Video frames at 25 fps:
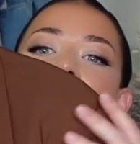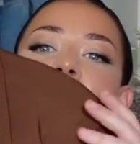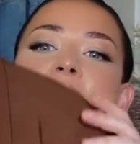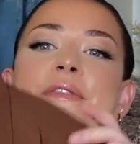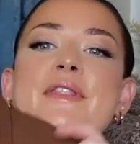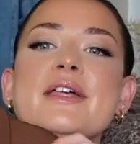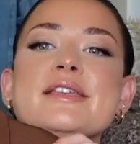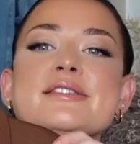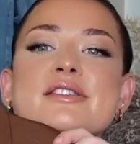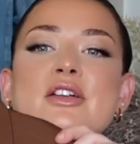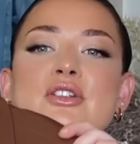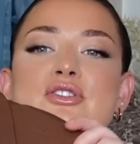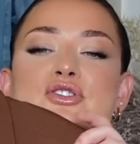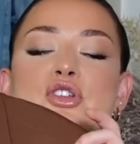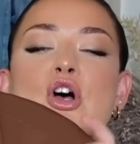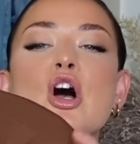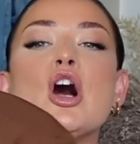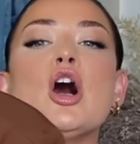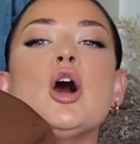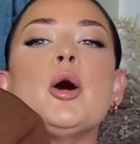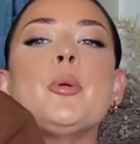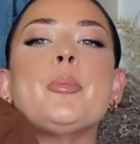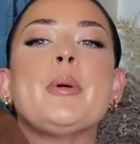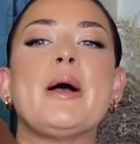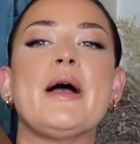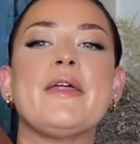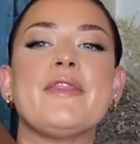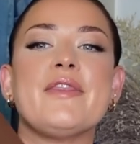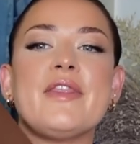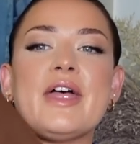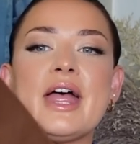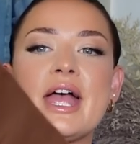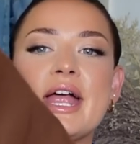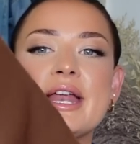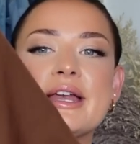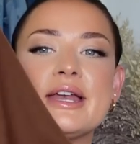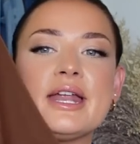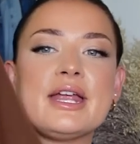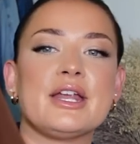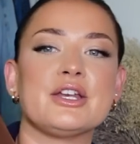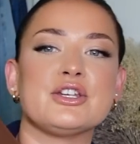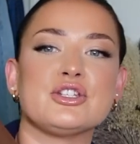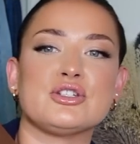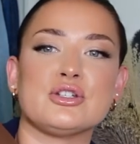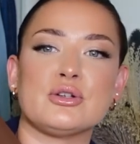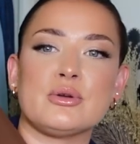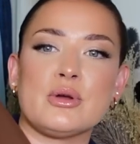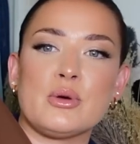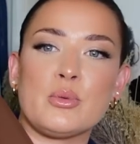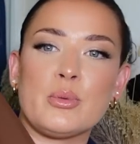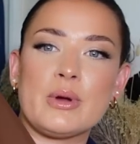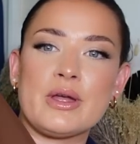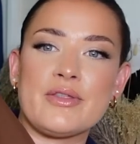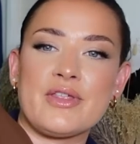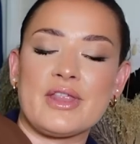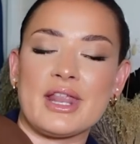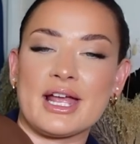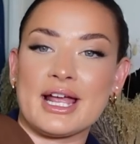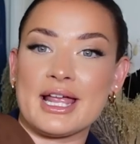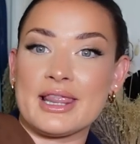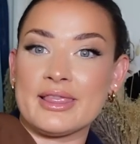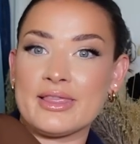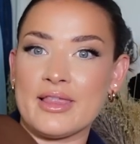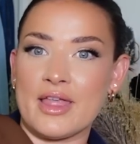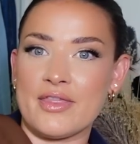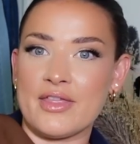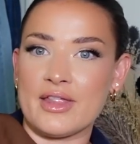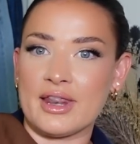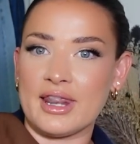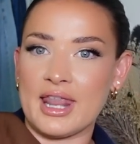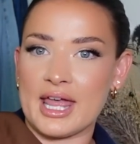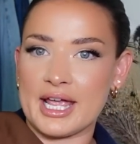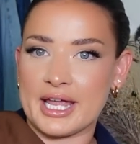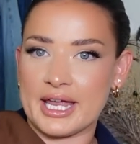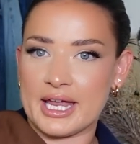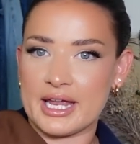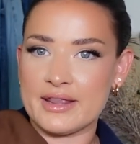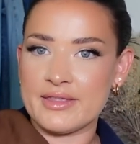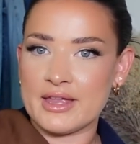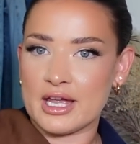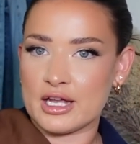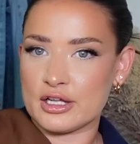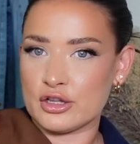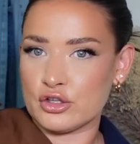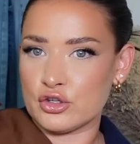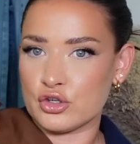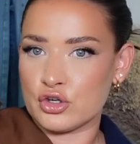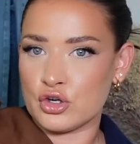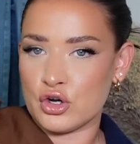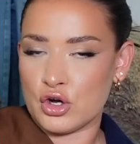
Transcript: this on top, and then do it with like a leather legging. That would look